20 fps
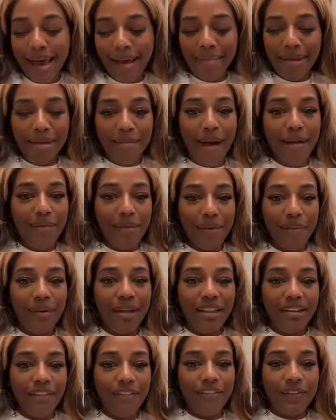Tell me about the
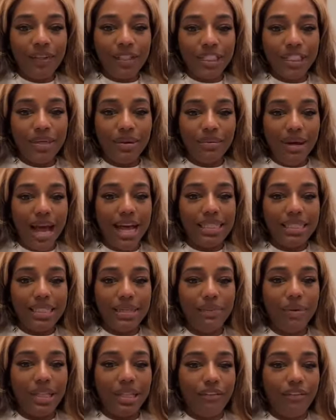Wheel of Fortune. Why is
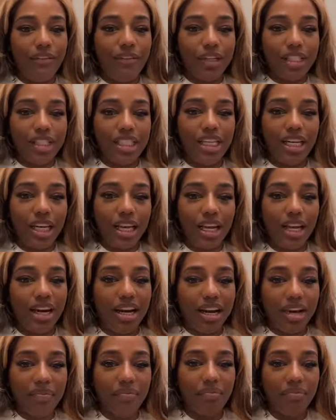the Wheel of Fortune
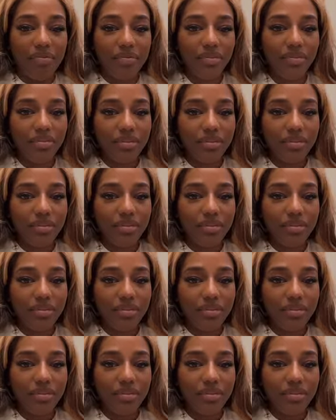here?